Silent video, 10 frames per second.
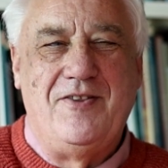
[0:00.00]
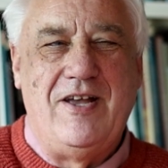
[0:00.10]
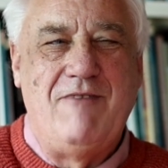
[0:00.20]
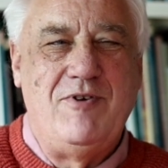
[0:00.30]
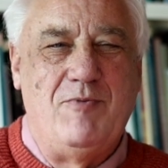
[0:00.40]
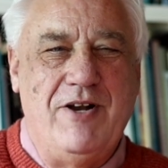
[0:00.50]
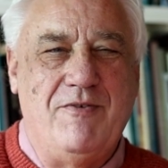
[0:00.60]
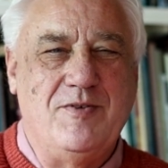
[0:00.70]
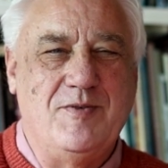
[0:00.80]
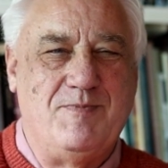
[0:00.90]
Every one
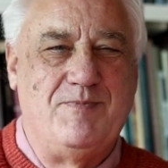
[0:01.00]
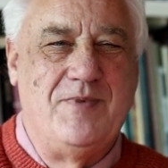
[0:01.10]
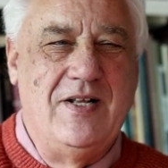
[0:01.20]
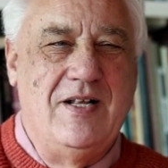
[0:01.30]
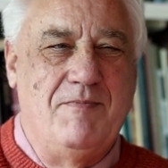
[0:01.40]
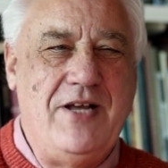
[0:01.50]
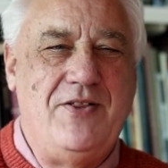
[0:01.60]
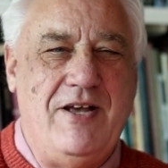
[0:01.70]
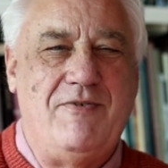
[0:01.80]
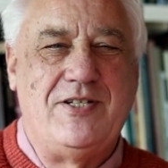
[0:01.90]
of them's made
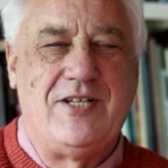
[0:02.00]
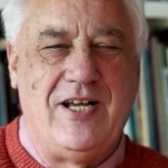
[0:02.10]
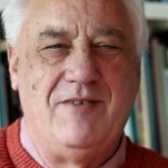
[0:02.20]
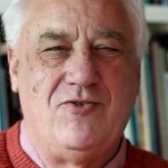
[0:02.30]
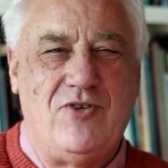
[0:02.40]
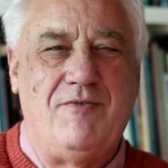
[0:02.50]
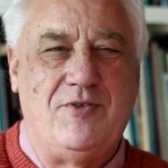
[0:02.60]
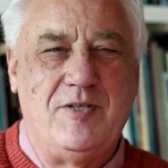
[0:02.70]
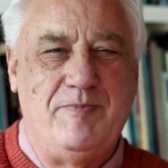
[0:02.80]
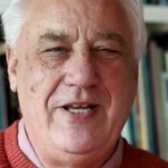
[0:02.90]
the effort to
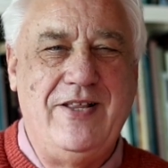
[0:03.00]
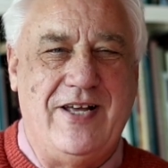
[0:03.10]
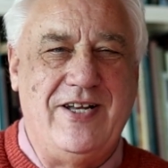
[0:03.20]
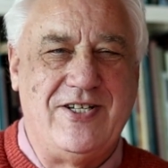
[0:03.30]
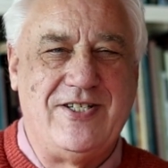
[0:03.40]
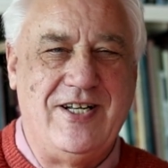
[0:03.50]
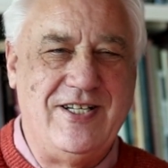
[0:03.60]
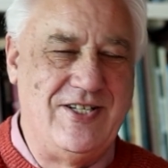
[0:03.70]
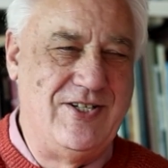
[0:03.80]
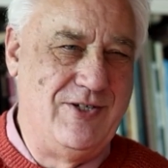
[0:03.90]
travel to be there just to
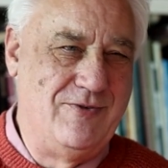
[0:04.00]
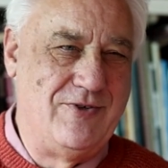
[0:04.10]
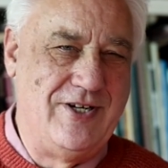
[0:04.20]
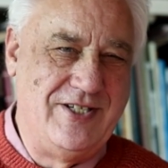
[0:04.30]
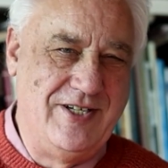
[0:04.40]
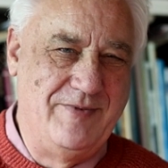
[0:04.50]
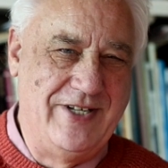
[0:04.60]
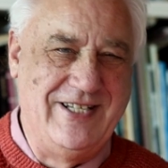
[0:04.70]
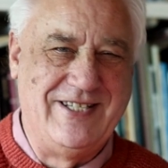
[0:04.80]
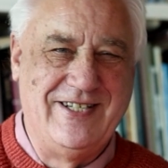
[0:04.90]
listen to you for 18
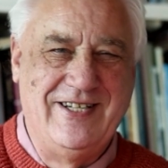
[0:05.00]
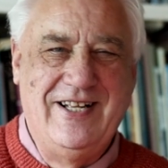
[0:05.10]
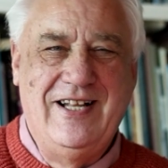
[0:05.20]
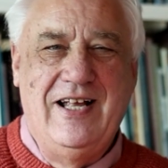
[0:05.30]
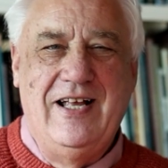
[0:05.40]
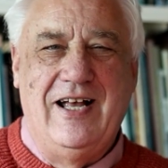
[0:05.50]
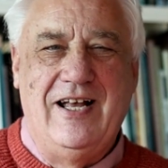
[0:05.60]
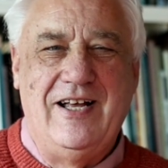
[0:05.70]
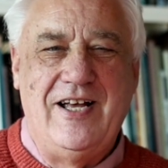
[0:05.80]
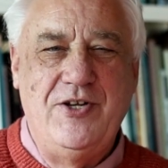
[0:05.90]
minutes, and
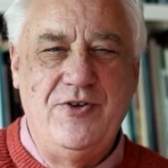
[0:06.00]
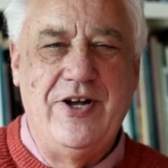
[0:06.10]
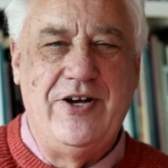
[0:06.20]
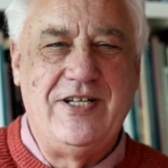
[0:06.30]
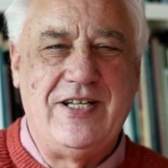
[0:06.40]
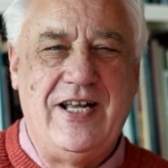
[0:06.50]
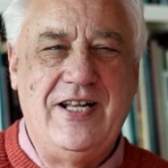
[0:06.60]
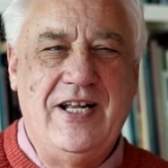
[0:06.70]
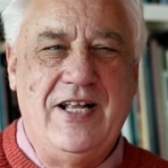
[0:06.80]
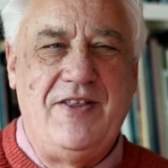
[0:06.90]
it,
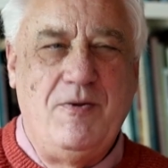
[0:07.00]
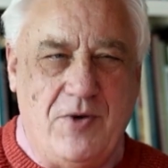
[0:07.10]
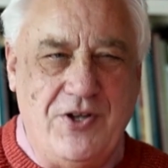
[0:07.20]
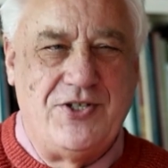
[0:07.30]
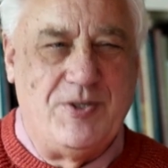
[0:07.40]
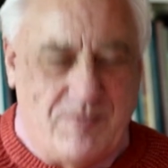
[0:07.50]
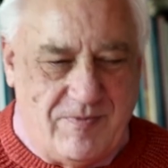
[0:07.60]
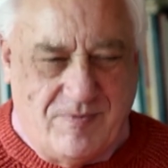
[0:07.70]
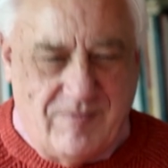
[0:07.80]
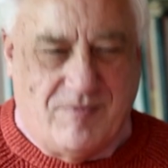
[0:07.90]
and they want to
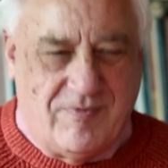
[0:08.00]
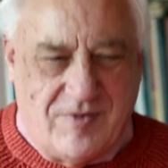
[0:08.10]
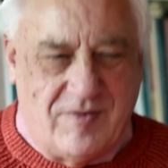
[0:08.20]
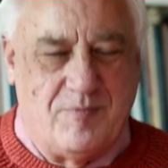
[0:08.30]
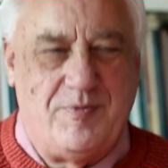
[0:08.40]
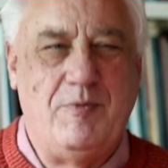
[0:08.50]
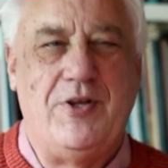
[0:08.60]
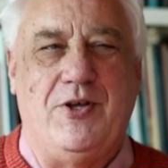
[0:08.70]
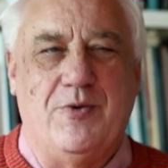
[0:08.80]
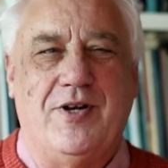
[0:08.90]
be
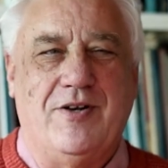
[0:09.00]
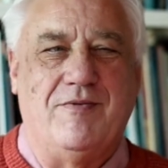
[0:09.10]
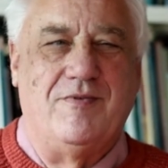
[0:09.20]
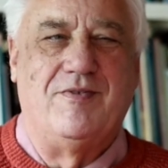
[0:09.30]
with you and